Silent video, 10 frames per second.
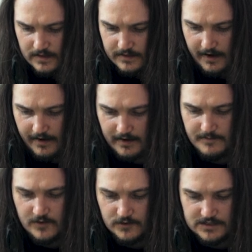Yeah, and
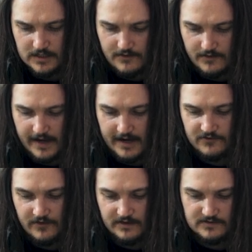because you've got the
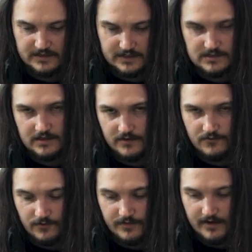extra intellect, you're going to
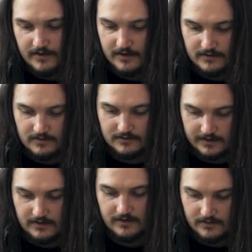draw
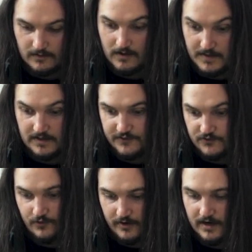you
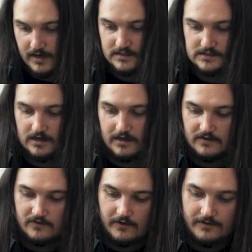draw a card at the start of
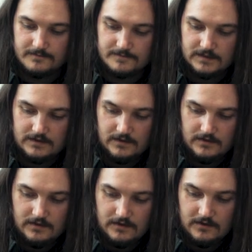your turn.
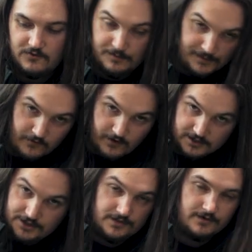Crippling
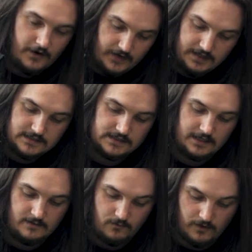Crush, no need to
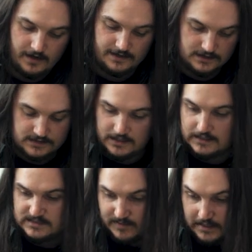say why this
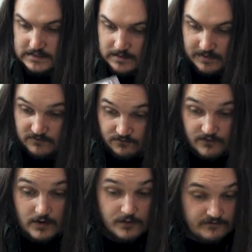card's amazing, but it's
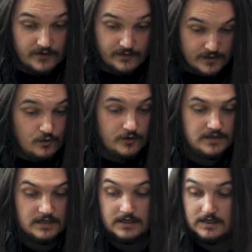very, very
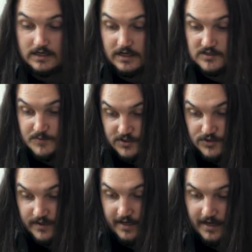good,
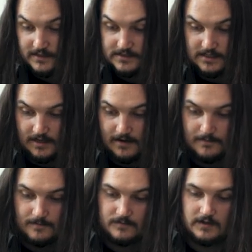especially against,
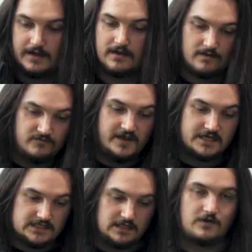
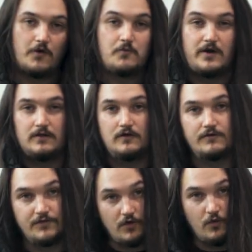decks that don't run a lot
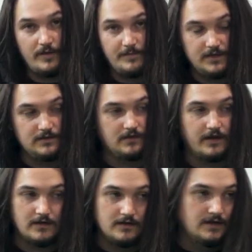of equipment, like...